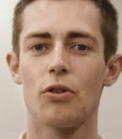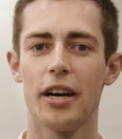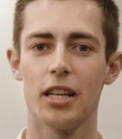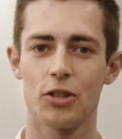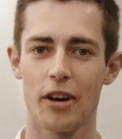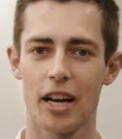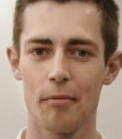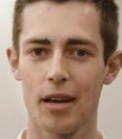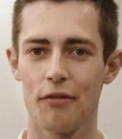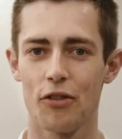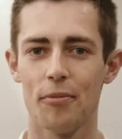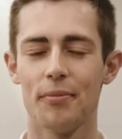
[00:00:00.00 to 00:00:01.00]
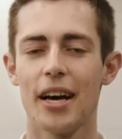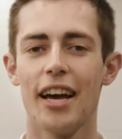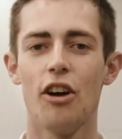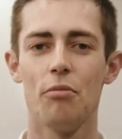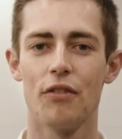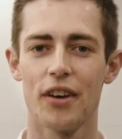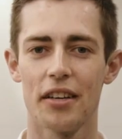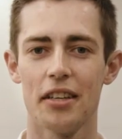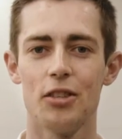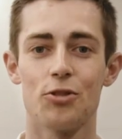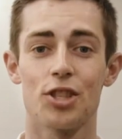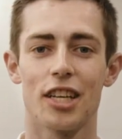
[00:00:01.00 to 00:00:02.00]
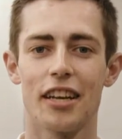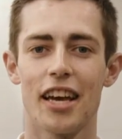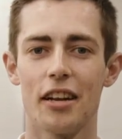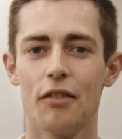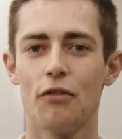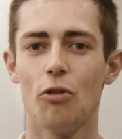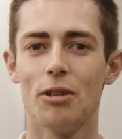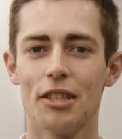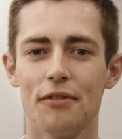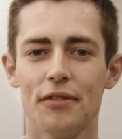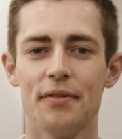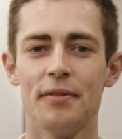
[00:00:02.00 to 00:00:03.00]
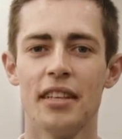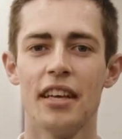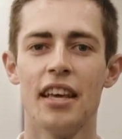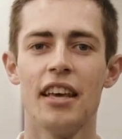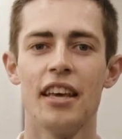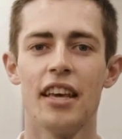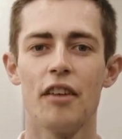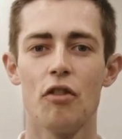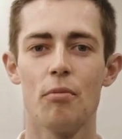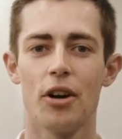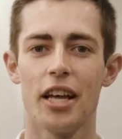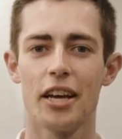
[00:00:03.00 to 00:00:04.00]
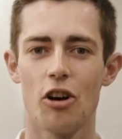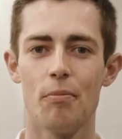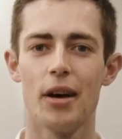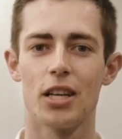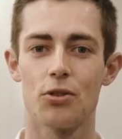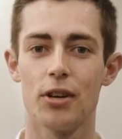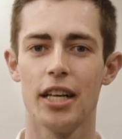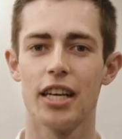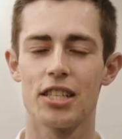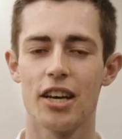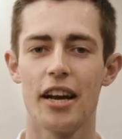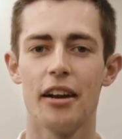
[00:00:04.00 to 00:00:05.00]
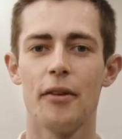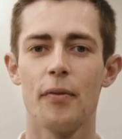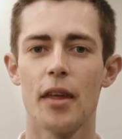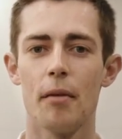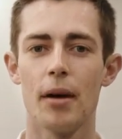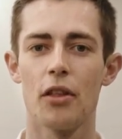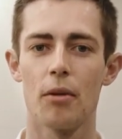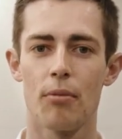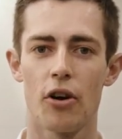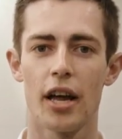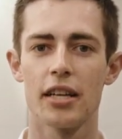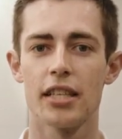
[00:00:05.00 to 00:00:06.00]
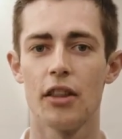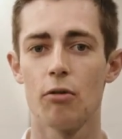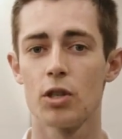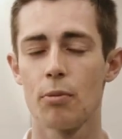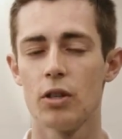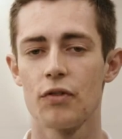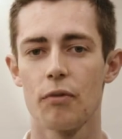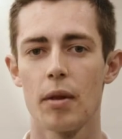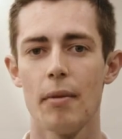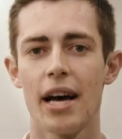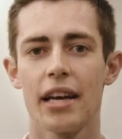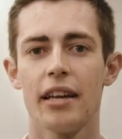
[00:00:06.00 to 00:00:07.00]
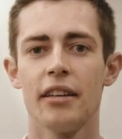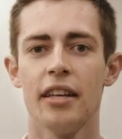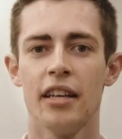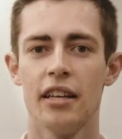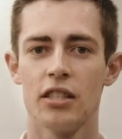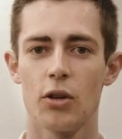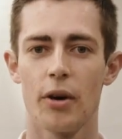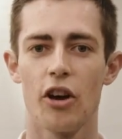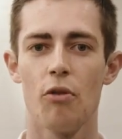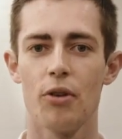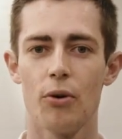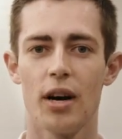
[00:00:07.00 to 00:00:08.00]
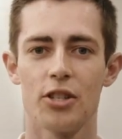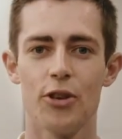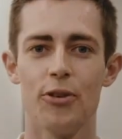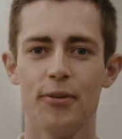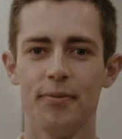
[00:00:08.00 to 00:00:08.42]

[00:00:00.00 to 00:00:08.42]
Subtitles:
greatest grading platform. I hope you found it interesting and informative. Everybody at Compac's really excited about the product and the response from the market, so we hope you are too.